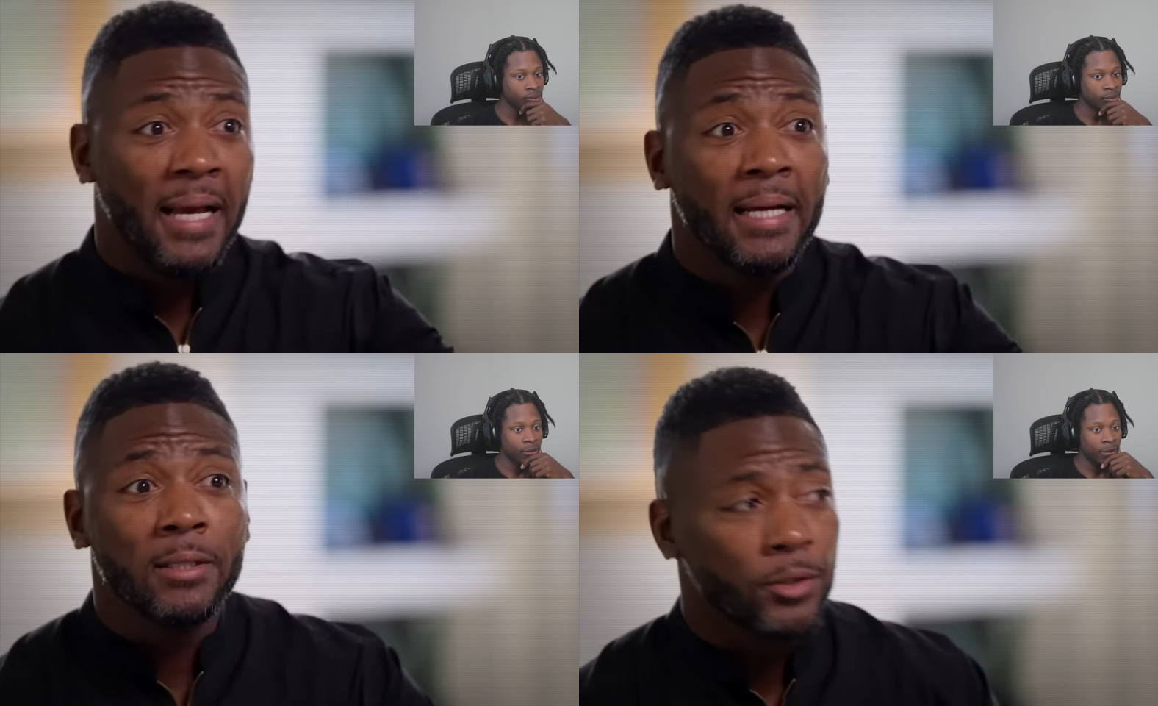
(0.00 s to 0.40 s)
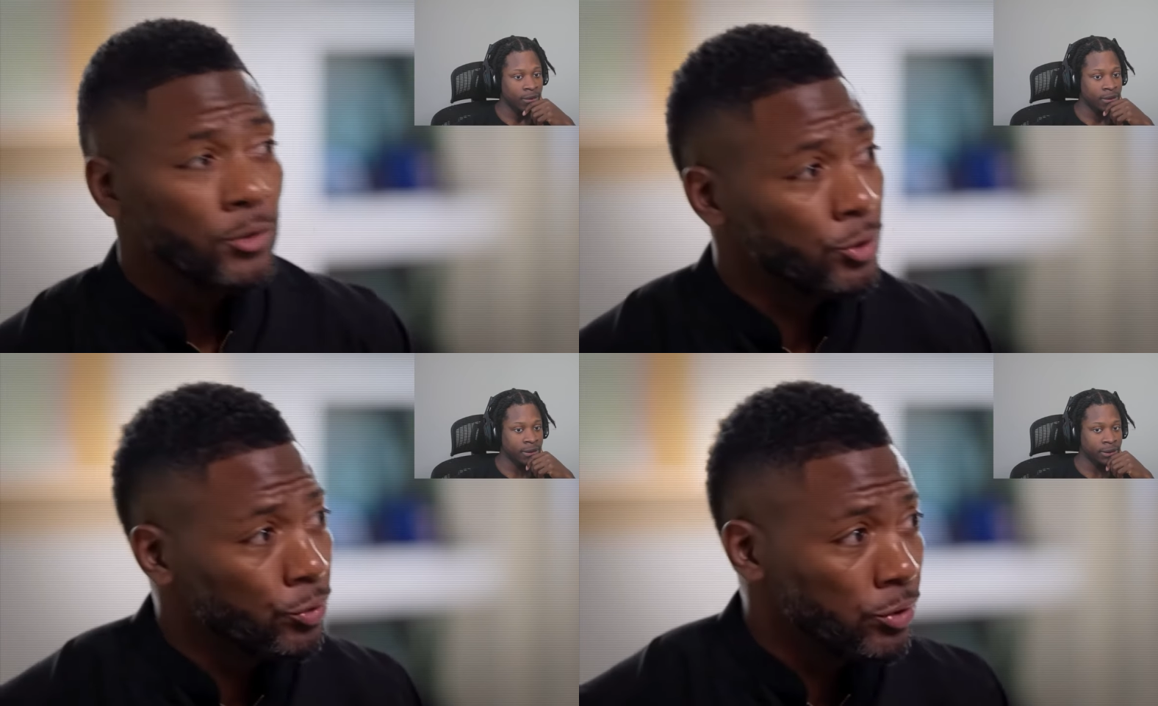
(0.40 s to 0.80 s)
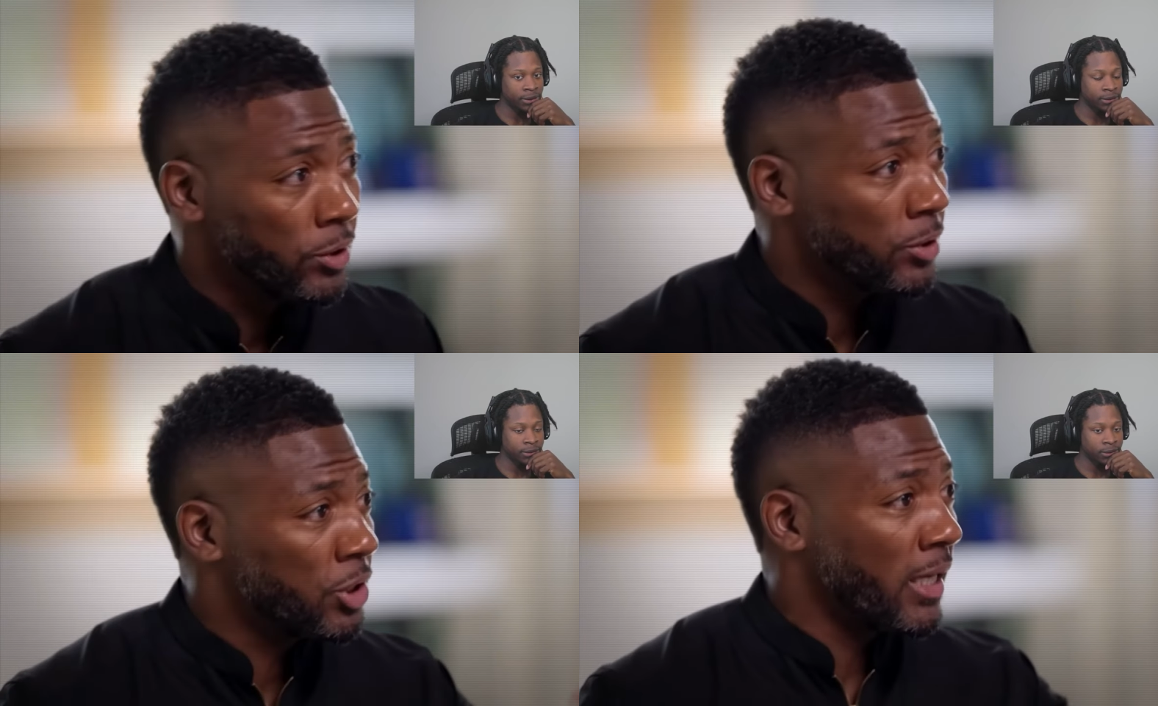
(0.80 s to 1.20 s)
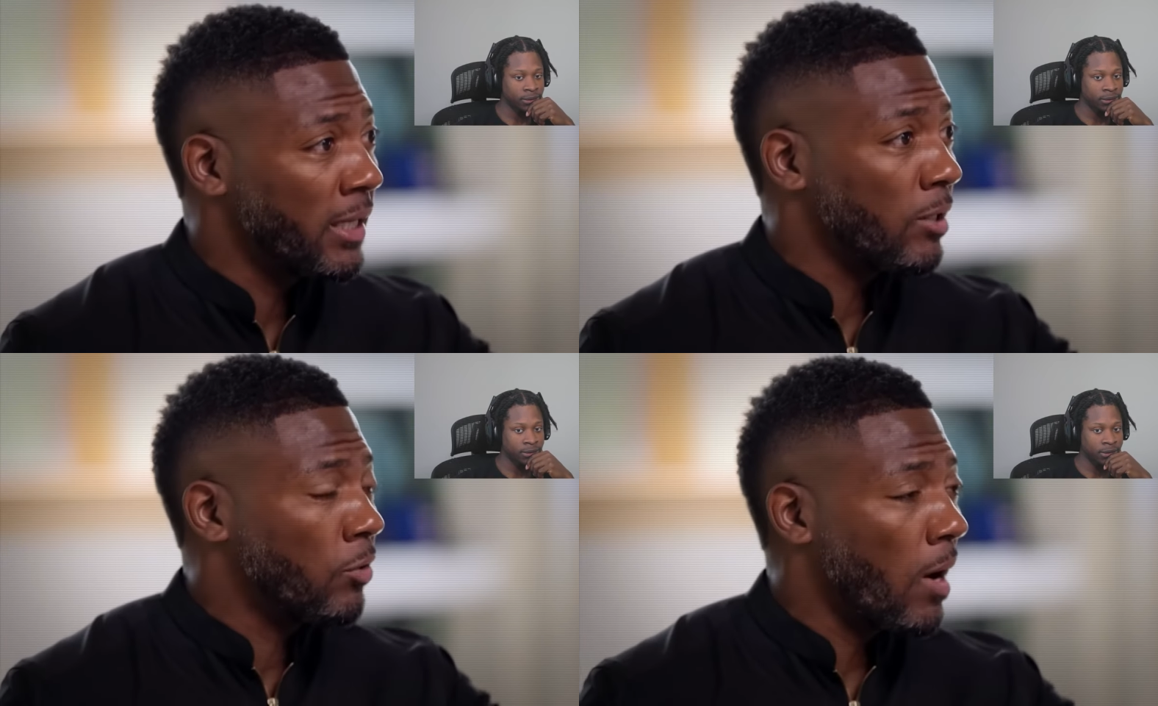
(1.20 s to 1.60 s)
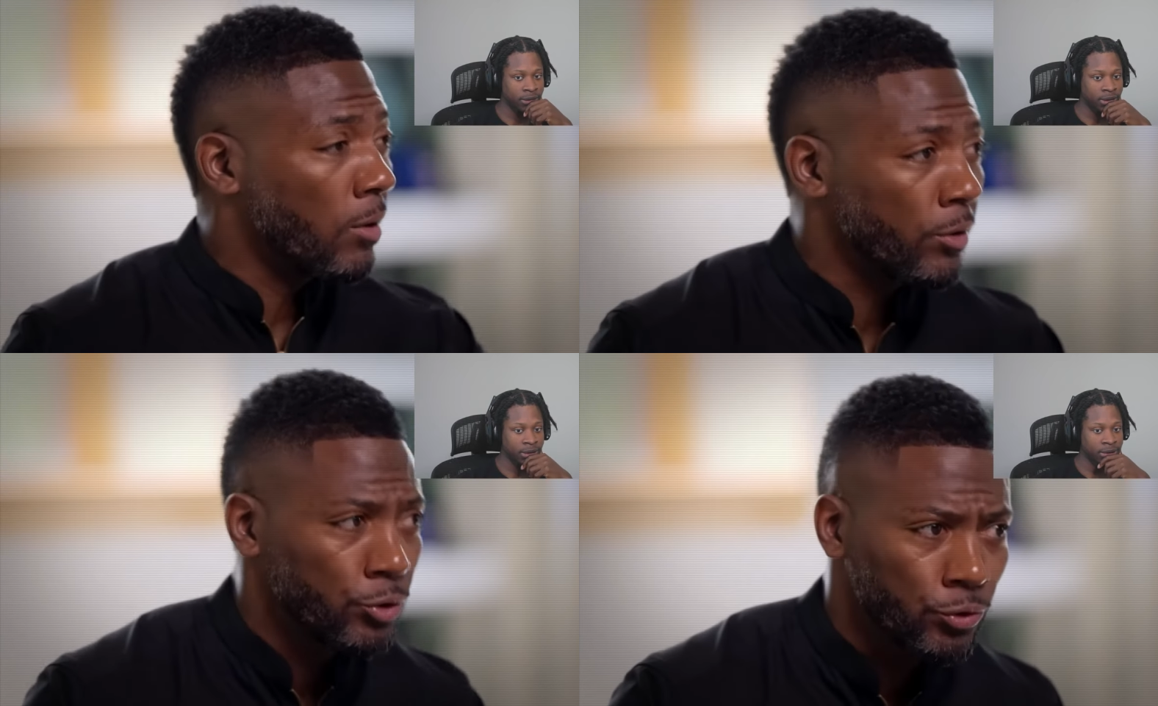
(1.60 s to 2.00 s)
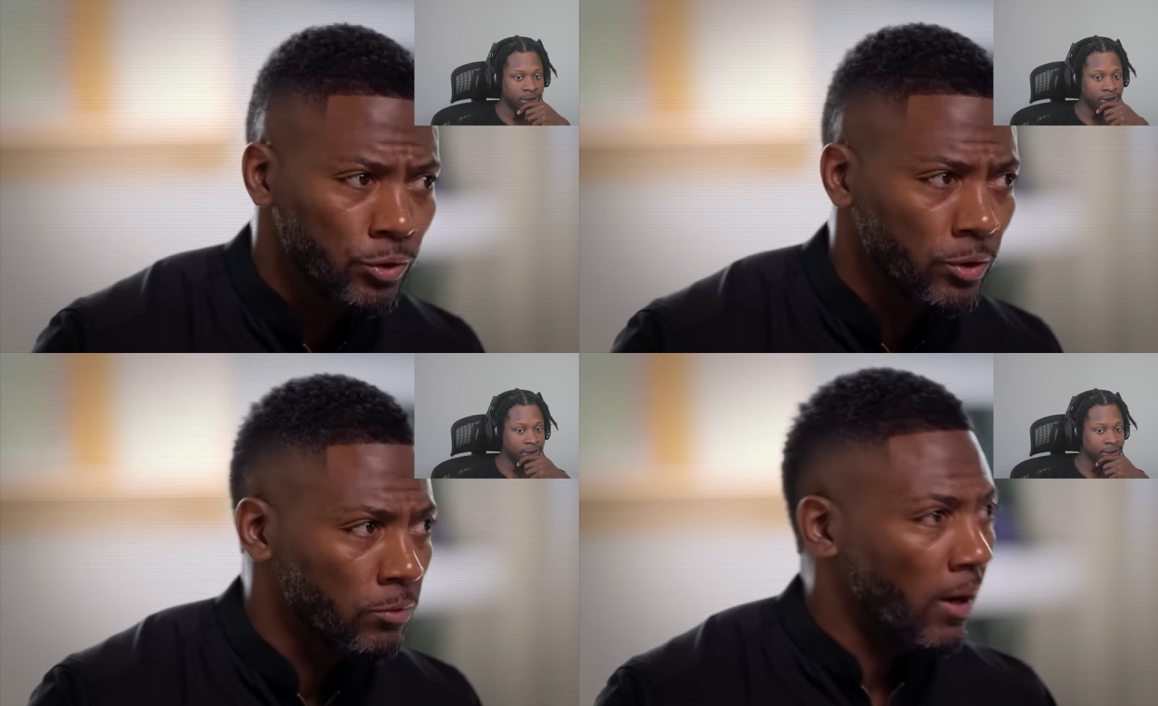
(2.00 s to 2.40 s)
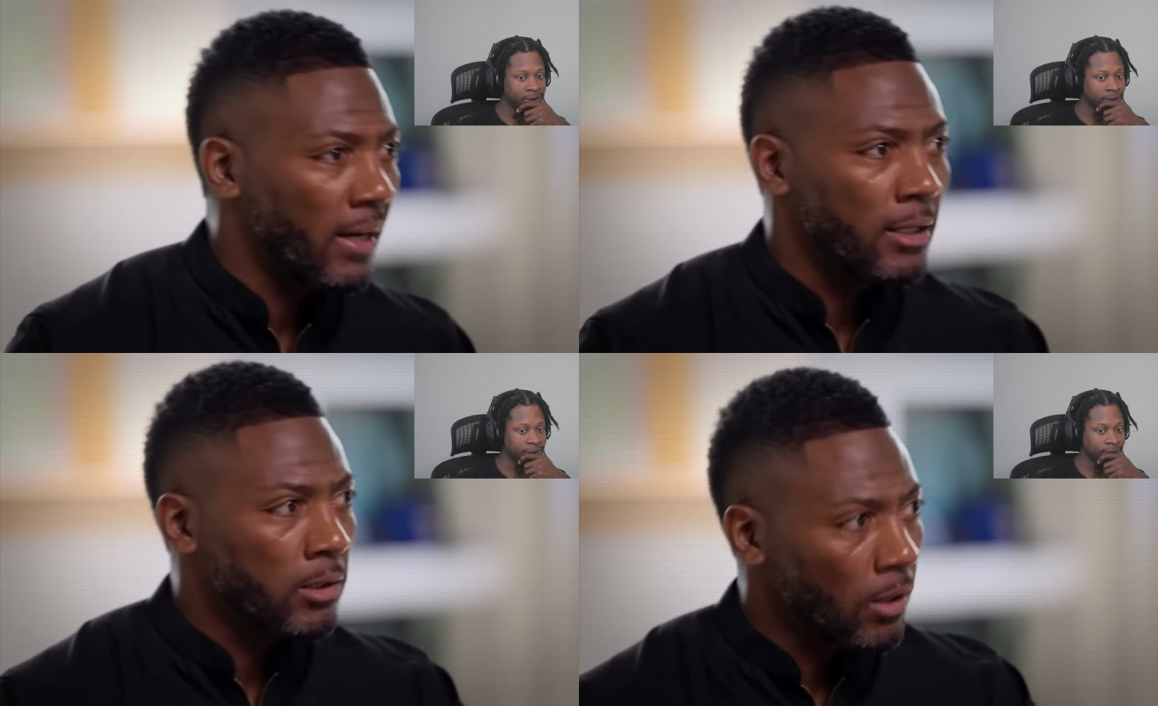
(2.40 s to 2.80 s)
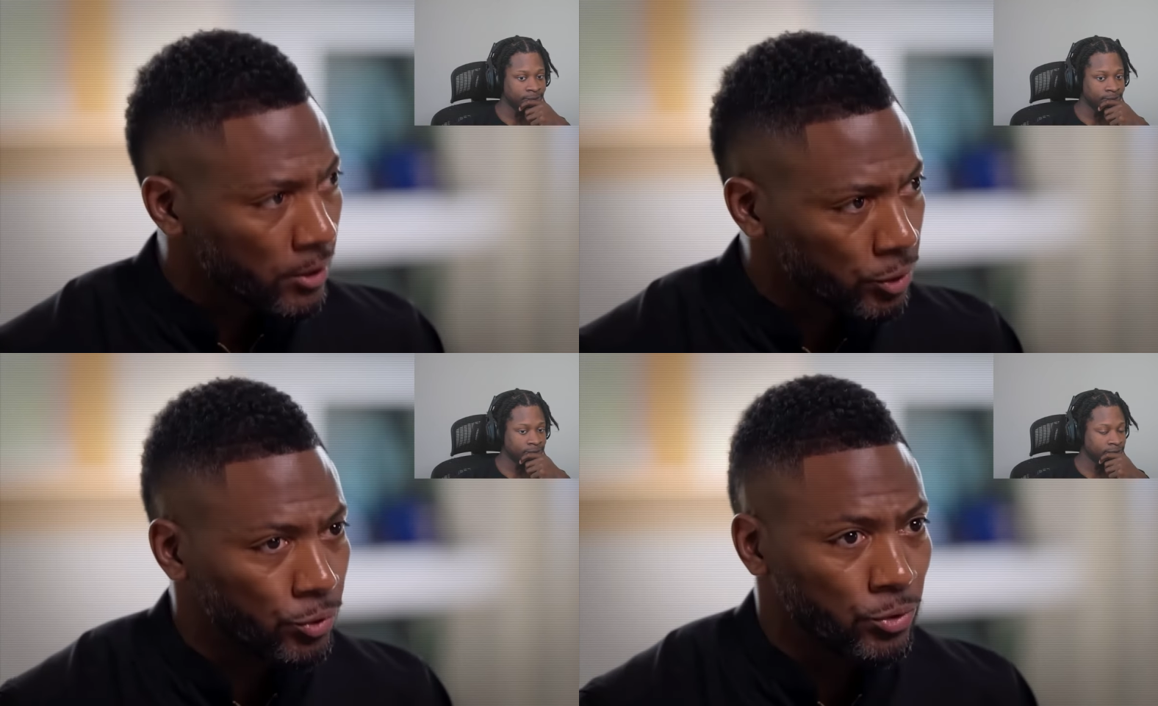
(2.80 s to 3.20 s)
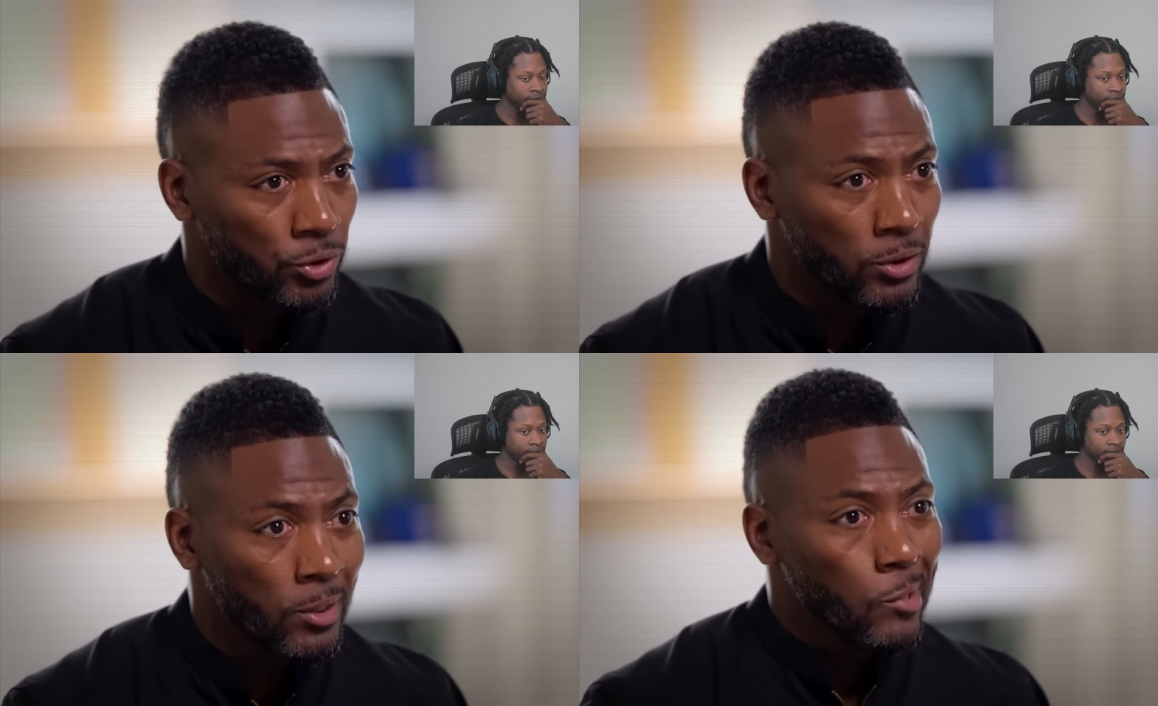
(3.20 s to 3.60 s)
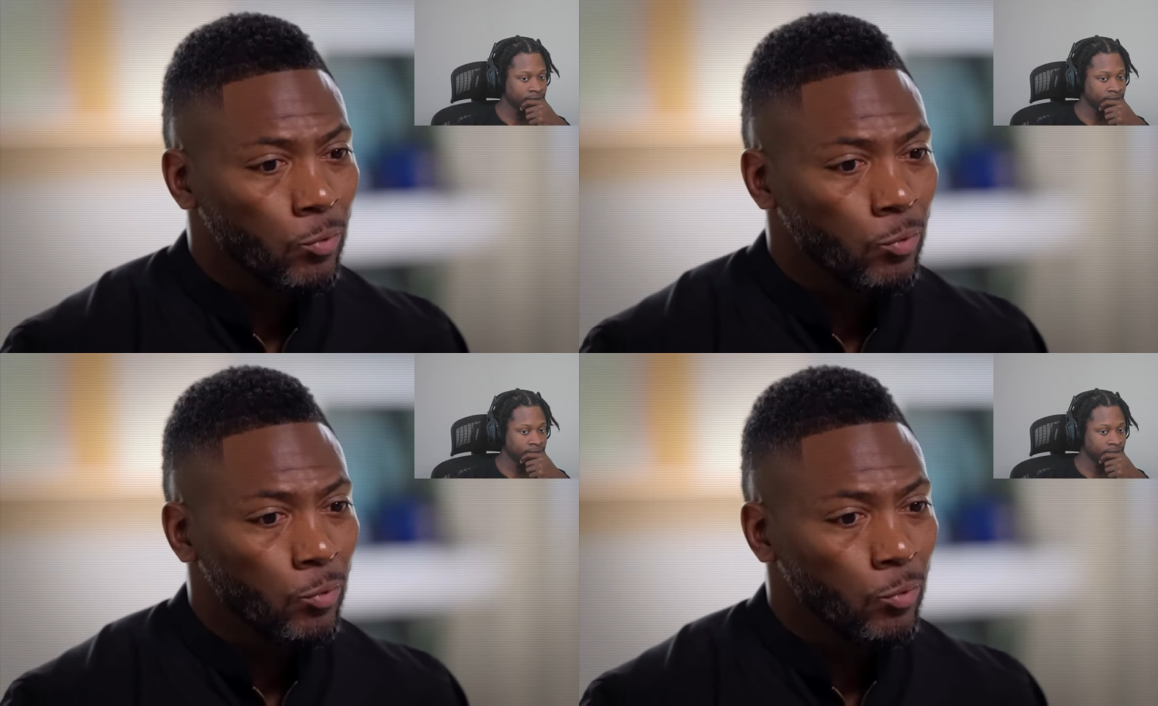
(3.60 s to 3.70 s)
Speaker 1: Taylor Jr., Channing Crowder Jr., Ryan Clark Jr.